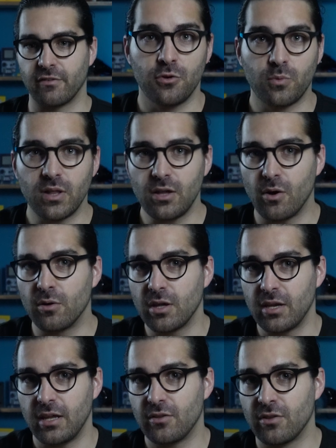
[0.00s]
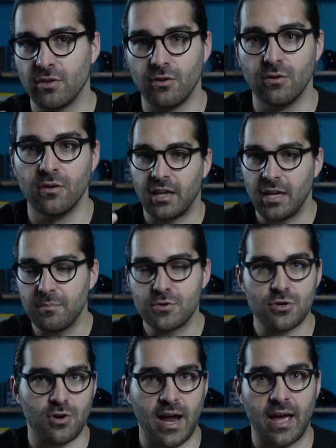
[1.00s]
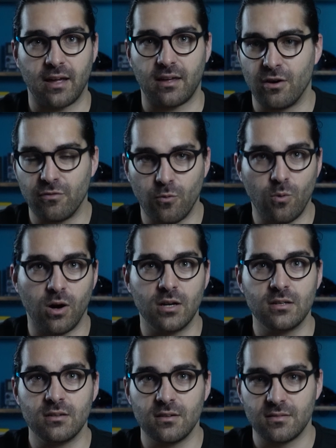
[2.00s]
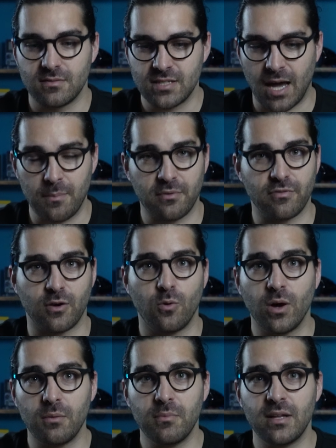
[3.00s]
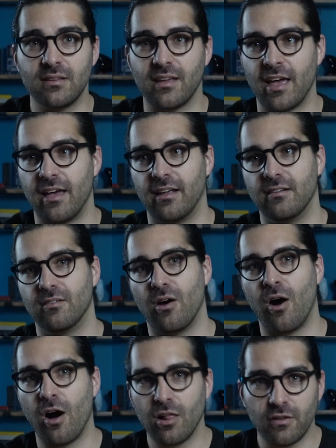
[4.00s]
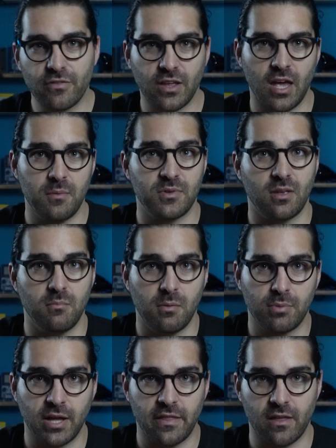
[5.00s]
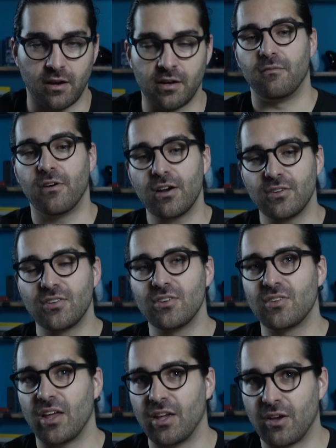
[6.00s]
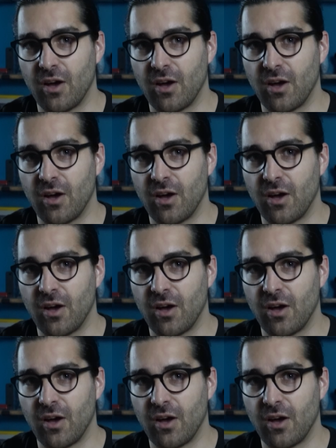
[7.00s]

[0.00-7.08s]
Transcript: you really only need to keep track of one type of equipment and all of the games can be played there versus a